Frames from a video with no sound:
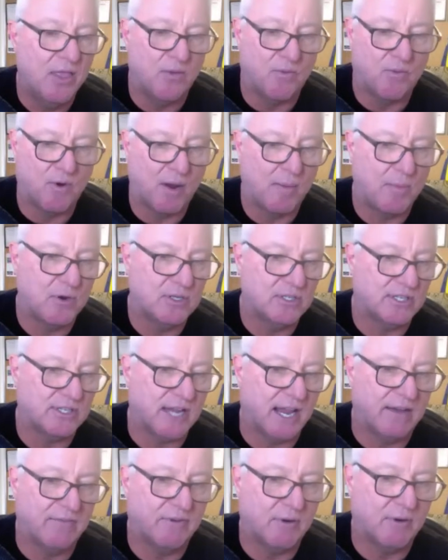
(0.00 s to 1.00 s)
The rubber is the
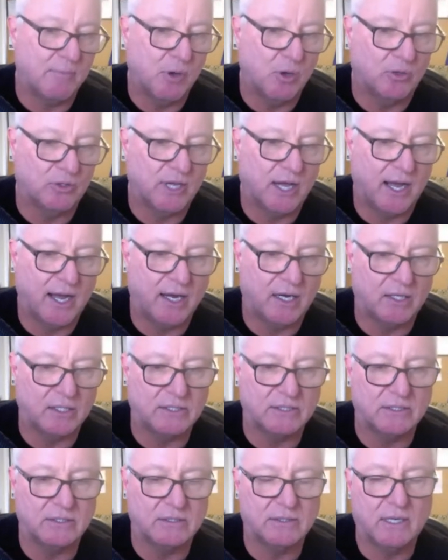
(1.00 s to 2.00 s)
same for both
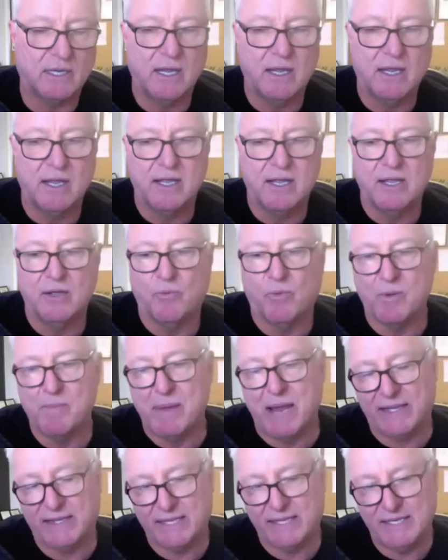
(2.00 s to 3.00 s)
tires. We
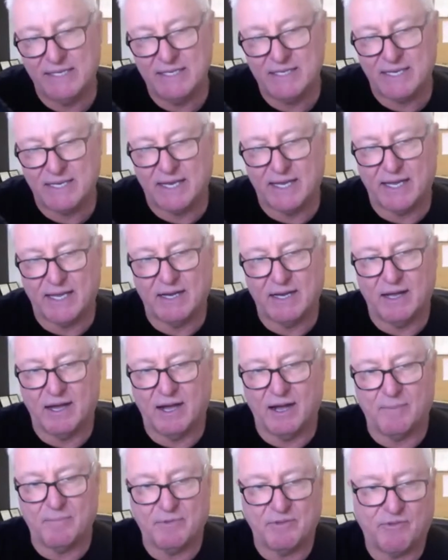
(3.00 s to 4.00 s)
make these in
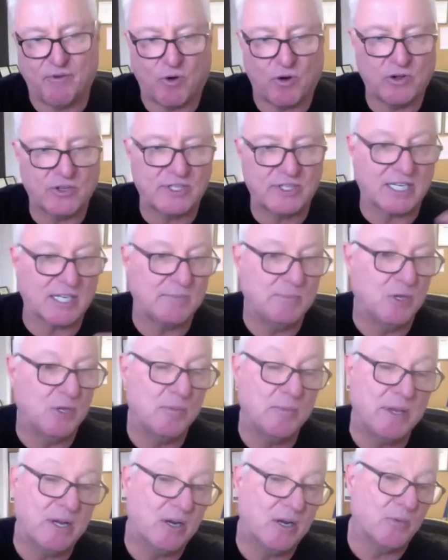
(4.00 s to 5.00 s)
406
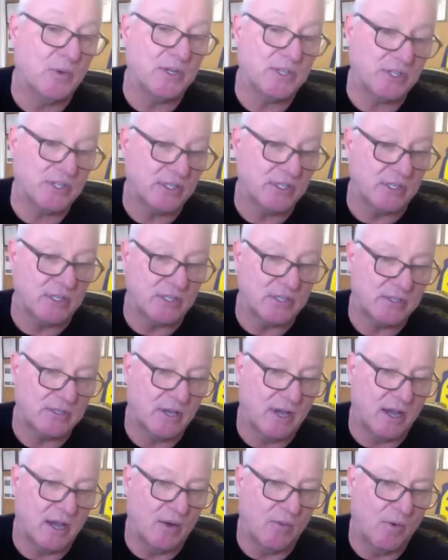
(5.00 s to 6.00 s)
millimeter, which is
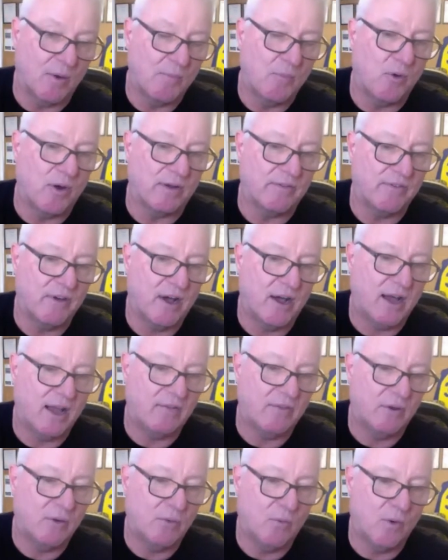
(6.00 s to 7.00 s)
1.5,
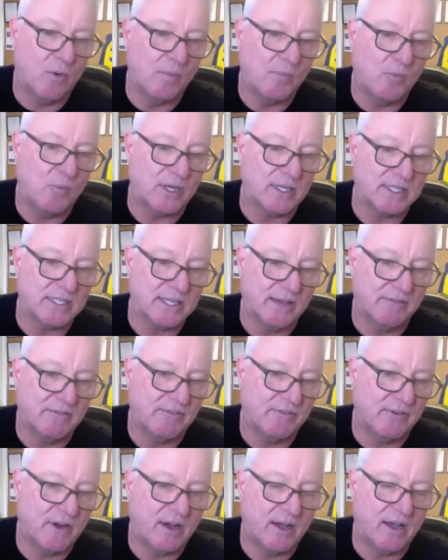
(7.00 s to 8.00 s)

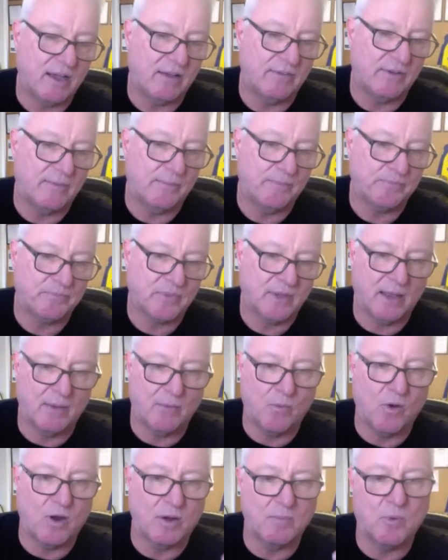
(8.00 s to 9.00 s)
1.75,
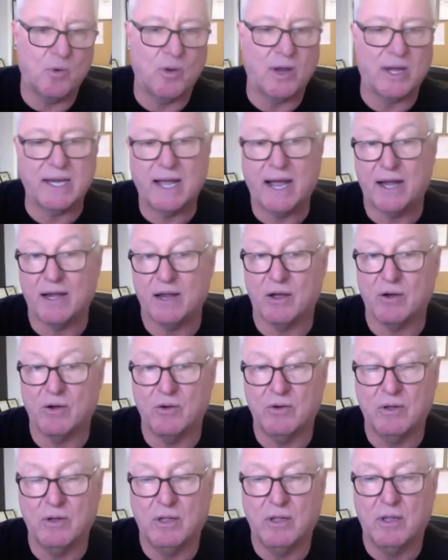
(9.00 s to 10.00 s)
and
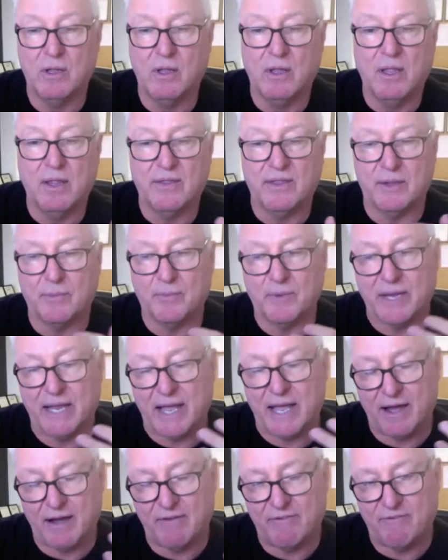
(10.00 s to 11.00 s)
1.90. Then we
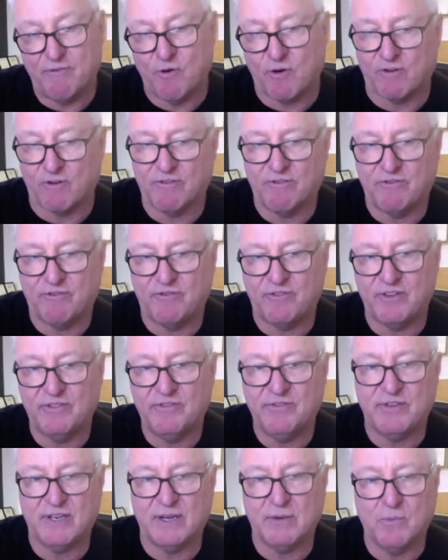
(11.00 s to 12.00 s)
have for
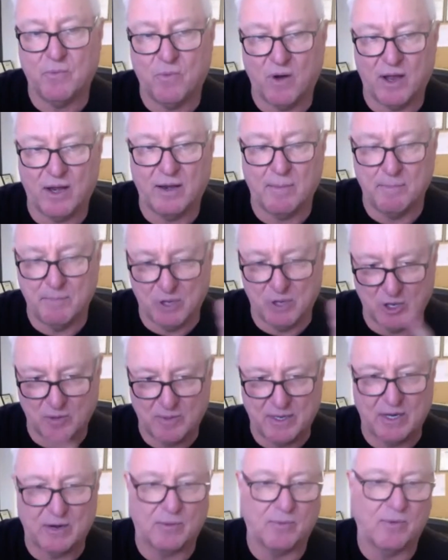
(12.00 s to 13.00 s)
51
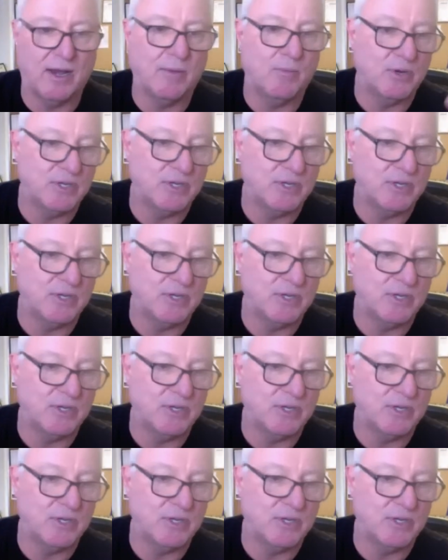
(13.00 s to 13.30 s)
millimeter rim,